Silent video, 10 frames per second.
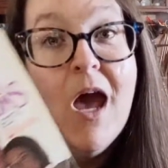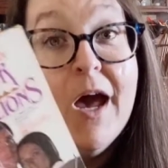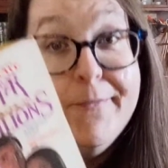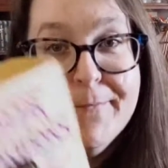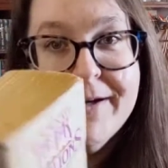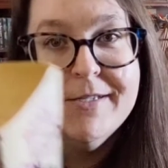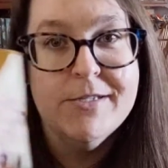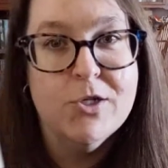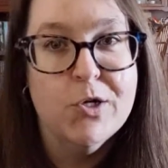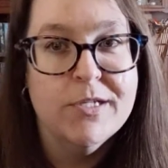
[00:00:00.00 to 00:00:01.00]
and
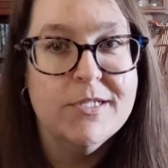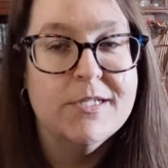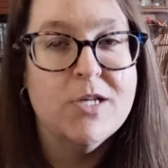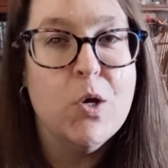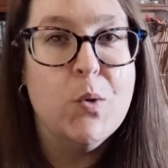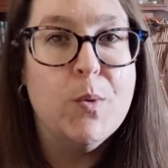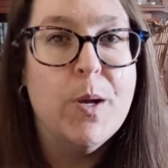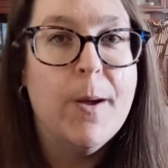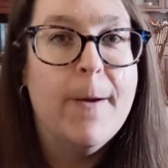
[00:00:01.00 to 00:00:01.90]
raises her as his own.